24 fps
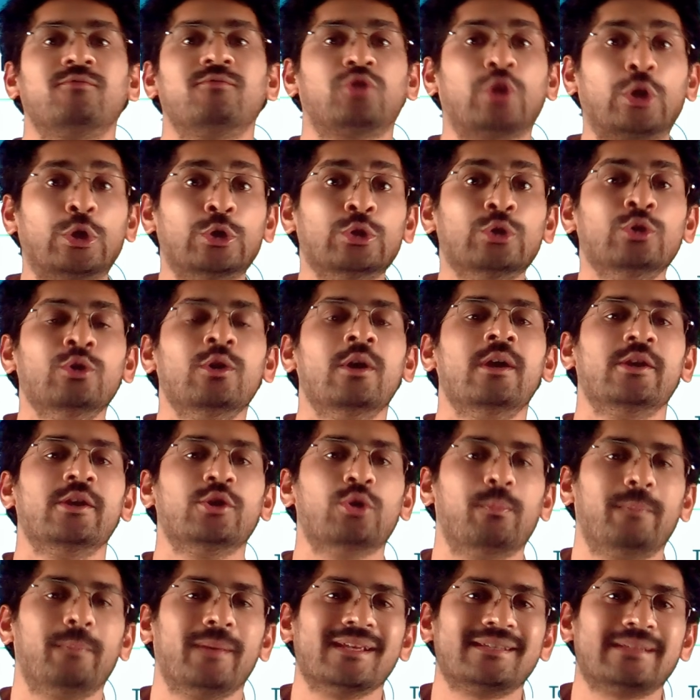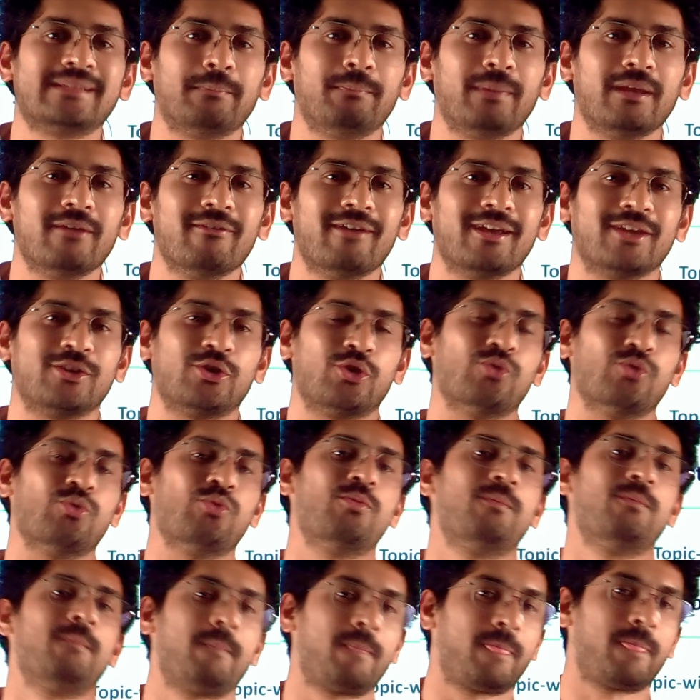through UPSC
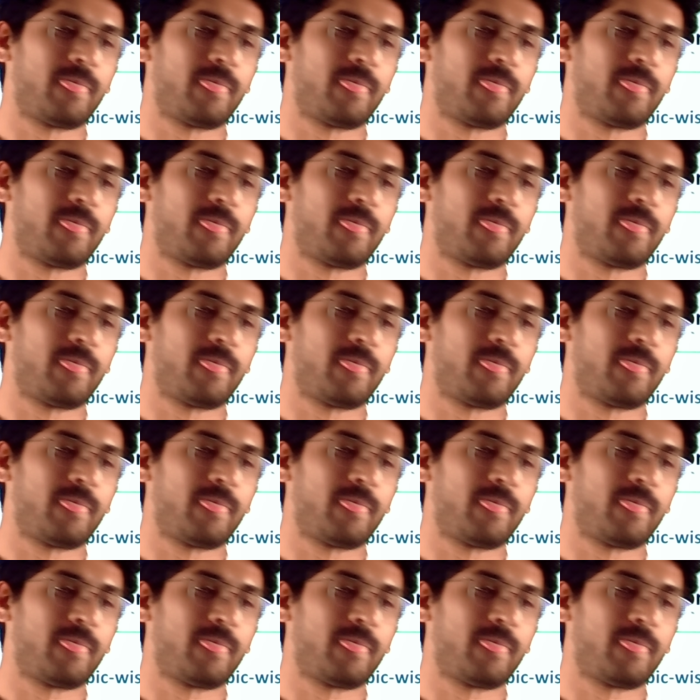PYQ.